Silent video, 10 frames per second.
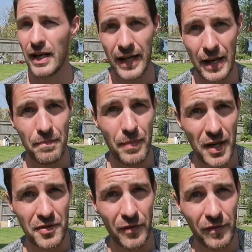Again,
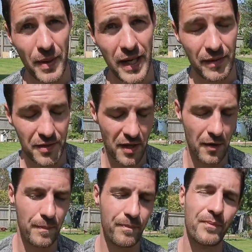personal for me,
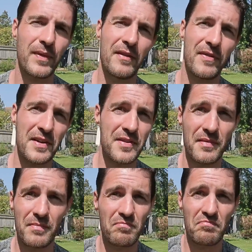so if that's
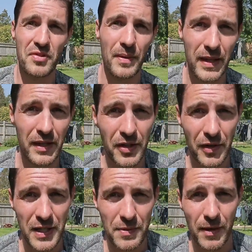something you
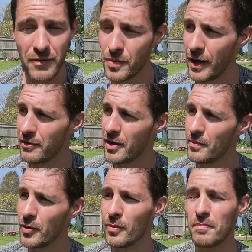don't experience wearing
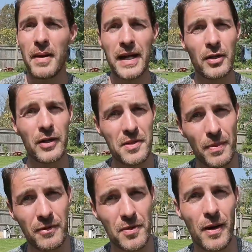them or may not
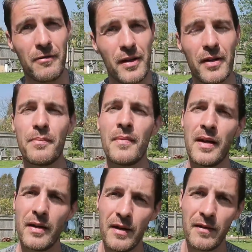experience wearing in them,
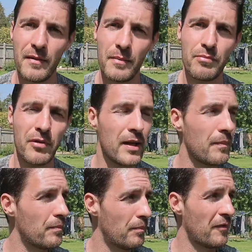
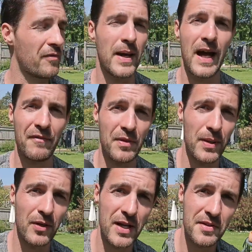brilliant. But for me, I have to
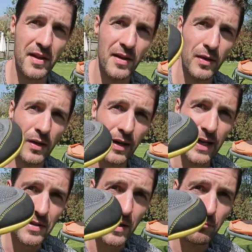be honest, I
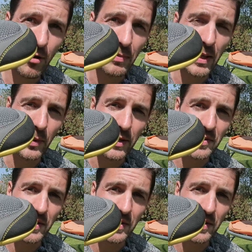get some rubbing where the